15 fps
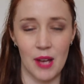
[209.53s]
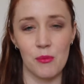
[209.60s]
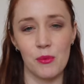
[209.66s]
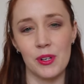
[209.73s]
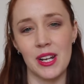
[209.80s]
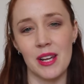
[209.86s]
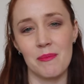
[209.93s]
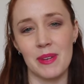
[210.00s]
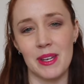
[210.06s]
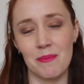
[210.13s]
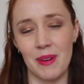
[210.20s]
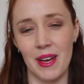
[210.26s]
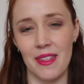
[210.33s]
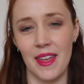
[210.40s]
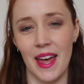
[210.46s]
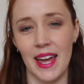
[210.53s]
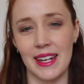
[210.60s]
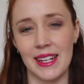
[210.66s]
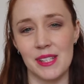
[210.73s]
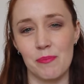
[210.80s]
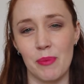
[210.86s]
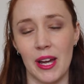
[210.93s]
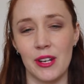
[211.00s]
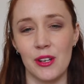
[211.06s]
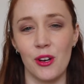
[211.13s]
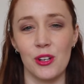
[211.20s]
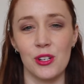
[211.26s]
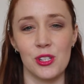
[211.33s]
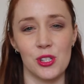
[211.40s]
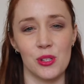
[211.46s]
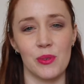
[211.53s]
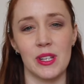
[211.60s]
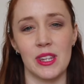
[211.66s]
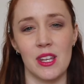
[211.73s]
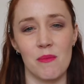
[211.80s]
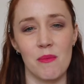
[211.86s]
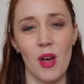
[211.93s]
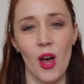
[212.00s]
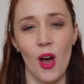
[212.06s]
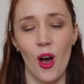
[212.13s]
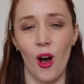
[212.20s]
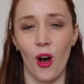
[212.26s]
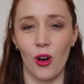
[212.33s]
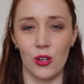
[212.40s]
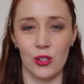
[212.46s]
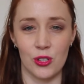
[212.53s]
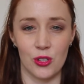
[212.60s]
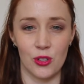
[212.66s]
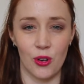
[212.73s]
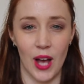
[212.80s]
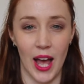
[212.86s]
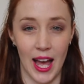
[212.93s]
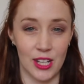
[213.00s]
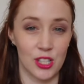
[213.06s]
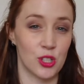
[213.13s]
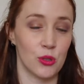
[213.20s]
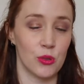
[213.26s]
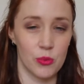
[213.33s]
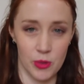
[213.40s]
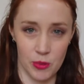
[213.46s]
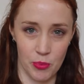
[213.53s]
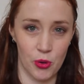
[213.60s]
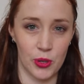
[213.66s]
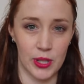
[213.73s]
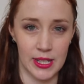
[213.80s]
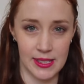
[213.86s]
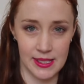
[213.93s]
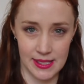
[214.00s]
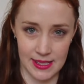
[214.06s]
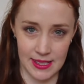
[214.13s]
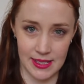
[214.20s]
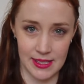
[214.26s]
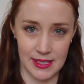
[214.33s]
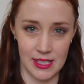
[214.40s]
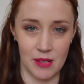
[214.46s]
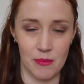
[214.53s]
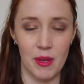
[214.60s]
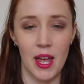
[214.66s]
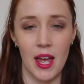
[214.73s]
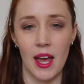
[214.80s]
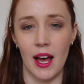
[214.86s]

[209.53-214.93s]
And what I mean by that is by not doing them on your actual reporting system.